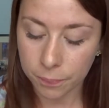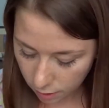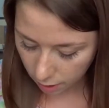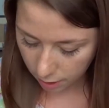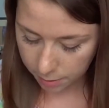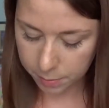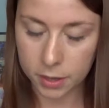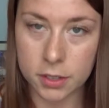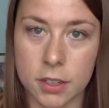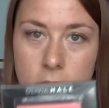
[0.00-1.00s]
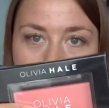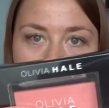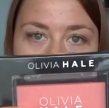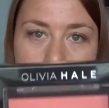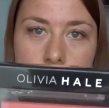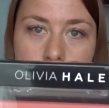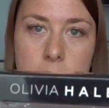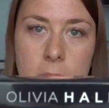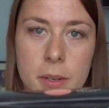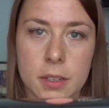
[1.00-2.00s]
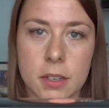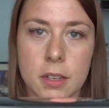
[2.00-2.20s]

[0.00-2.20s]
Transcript: I don't know, I'll show you a quick one.